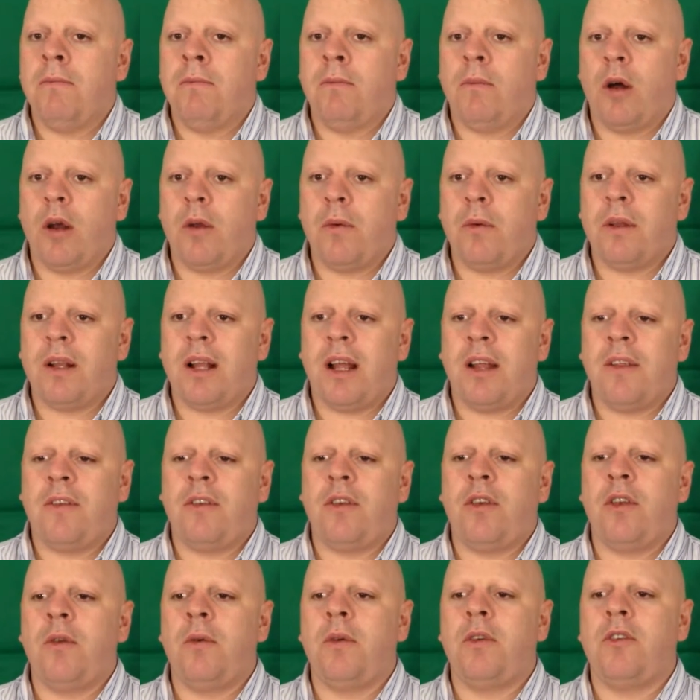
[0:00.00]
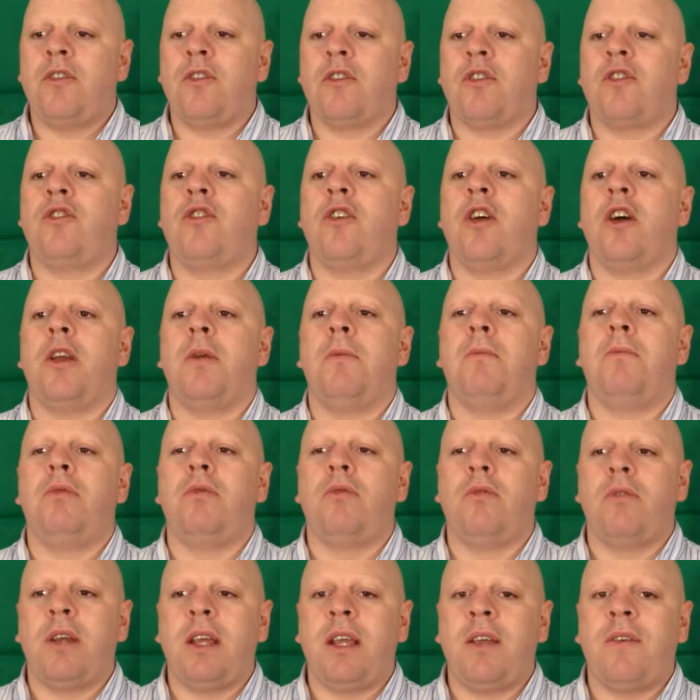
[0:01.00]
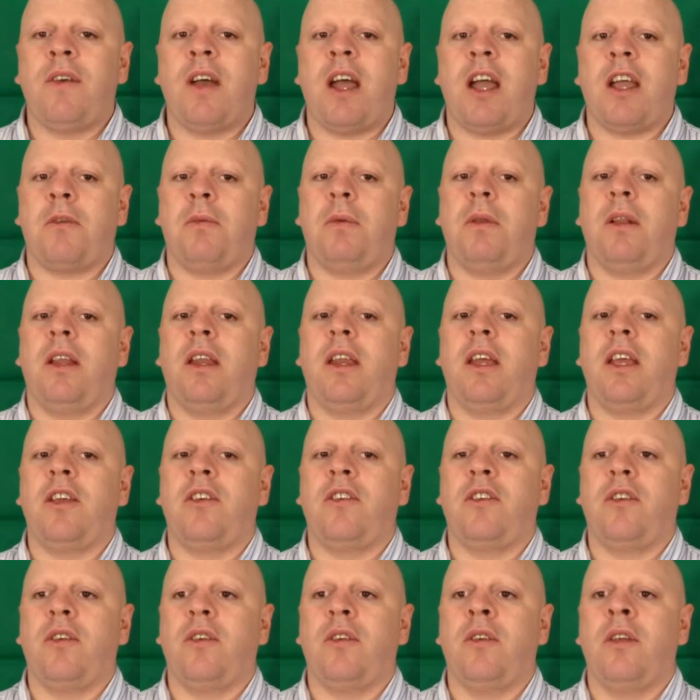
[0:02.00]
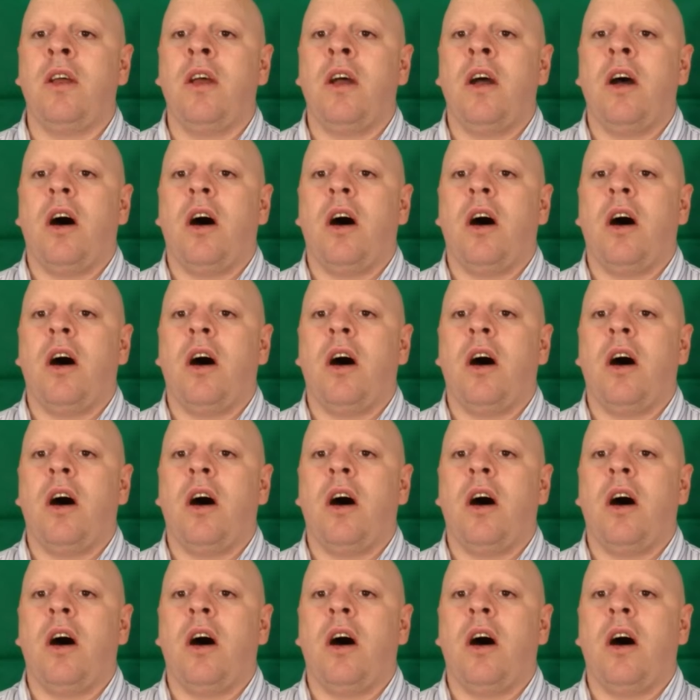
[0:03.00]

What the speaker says: what I would like to do is just share a brief explanation